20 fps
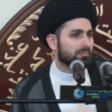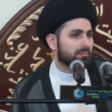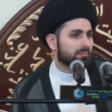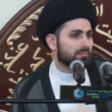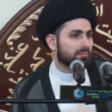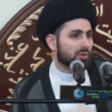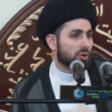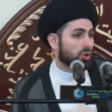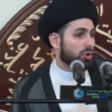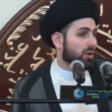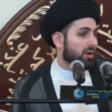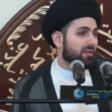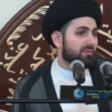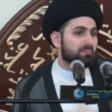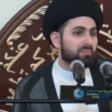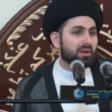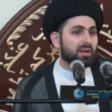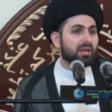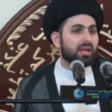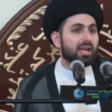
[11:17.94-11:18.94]
He could have
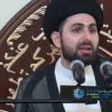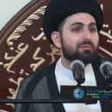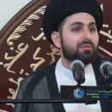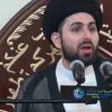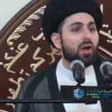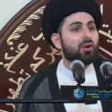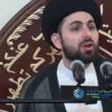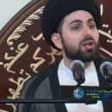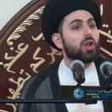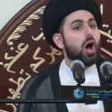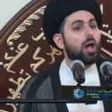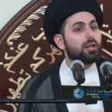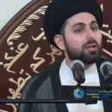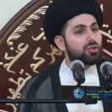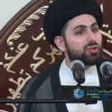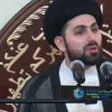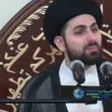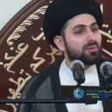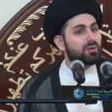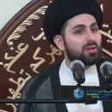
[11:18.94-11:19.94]
been a very
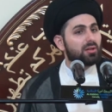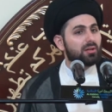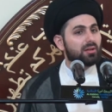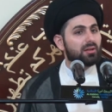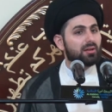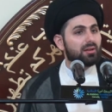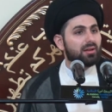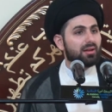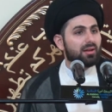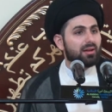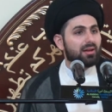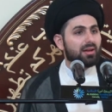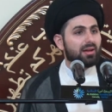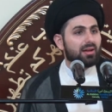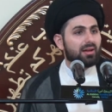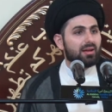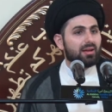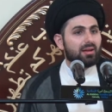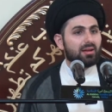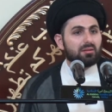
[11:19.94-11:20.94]
knowledgeable
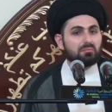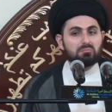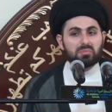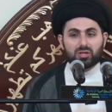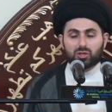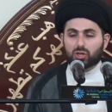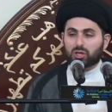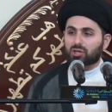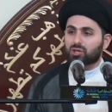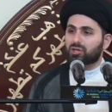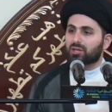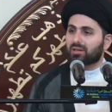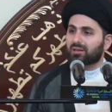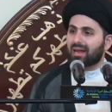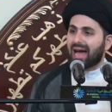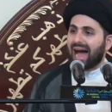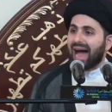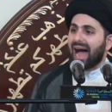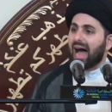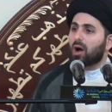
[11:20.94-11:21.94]
magician.
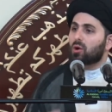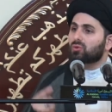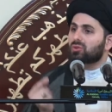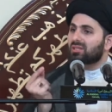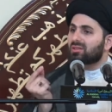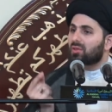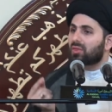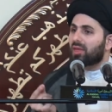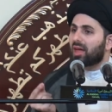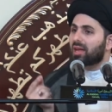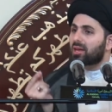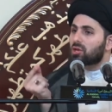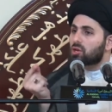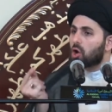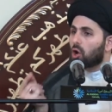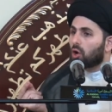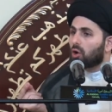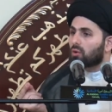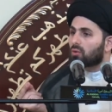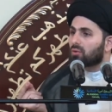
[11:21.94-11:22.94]
How did they
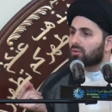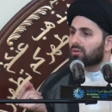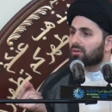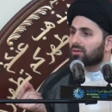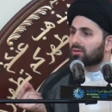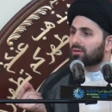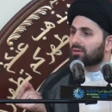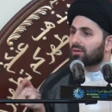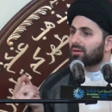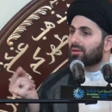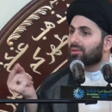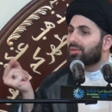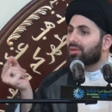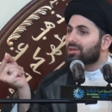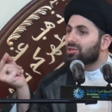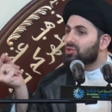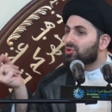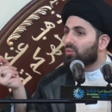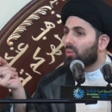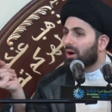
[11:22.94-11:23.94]
know
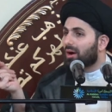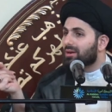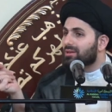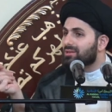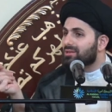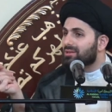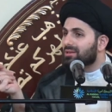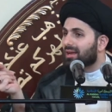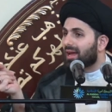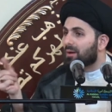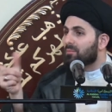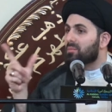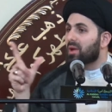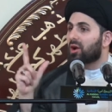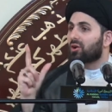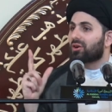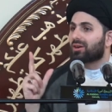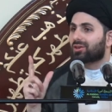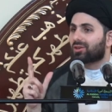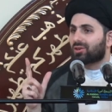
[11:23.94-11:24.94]
this was a
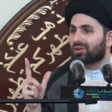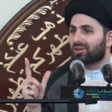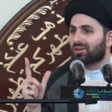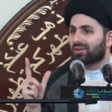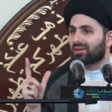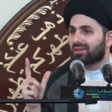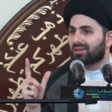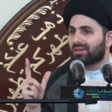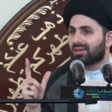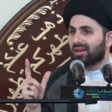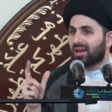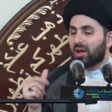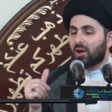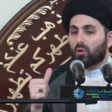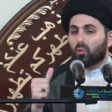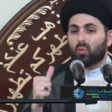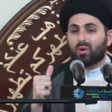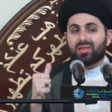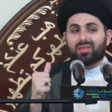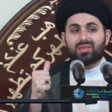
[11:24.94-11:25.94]
miracle?
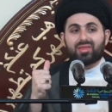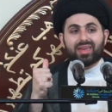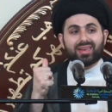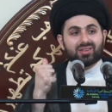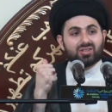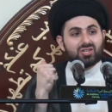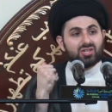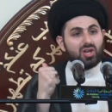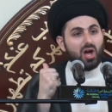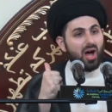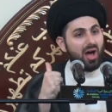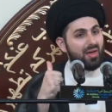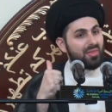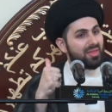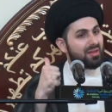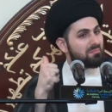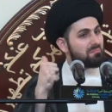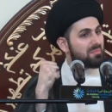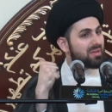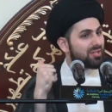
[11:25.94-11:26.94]
When they saw
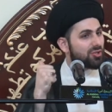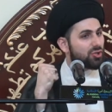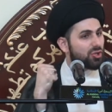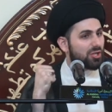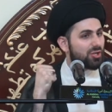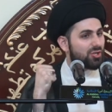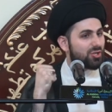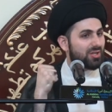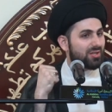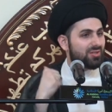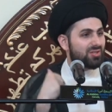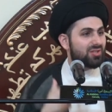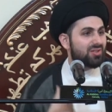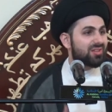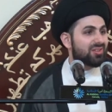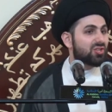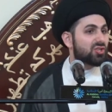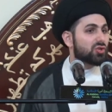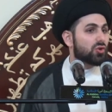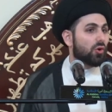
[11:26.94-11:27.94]
the magicians,
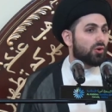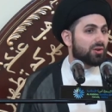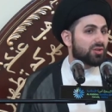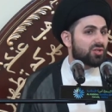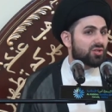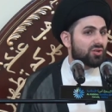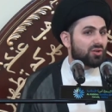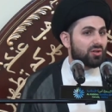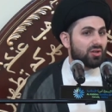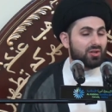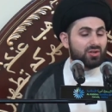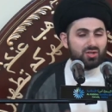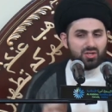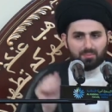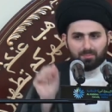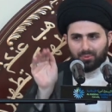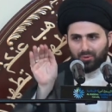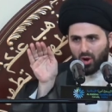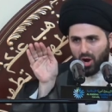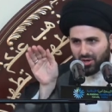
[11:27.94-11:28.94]
the sorcerers
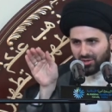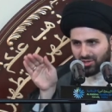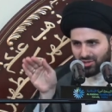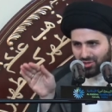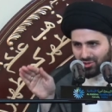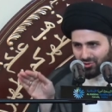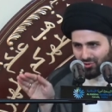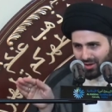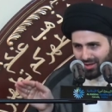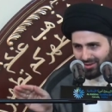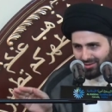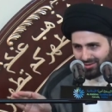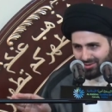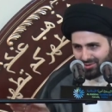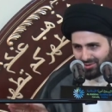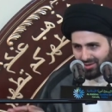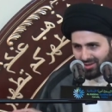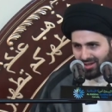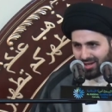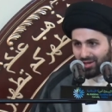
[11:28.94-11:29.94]

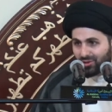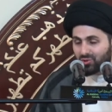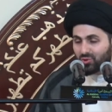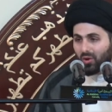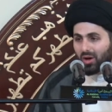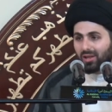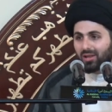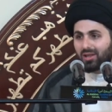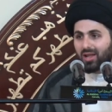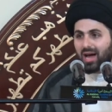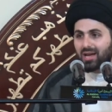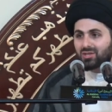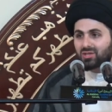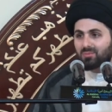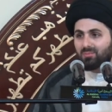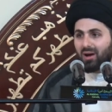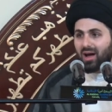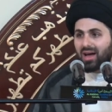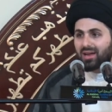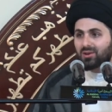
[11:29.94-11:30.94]
prostrate to Allah
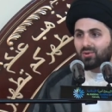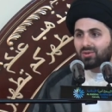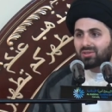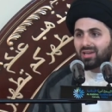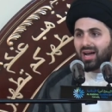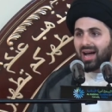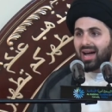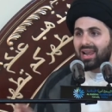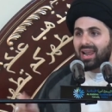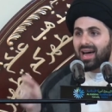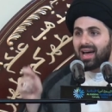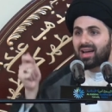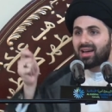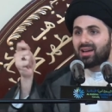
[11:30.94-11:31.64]
subhanahu wa ta'ala,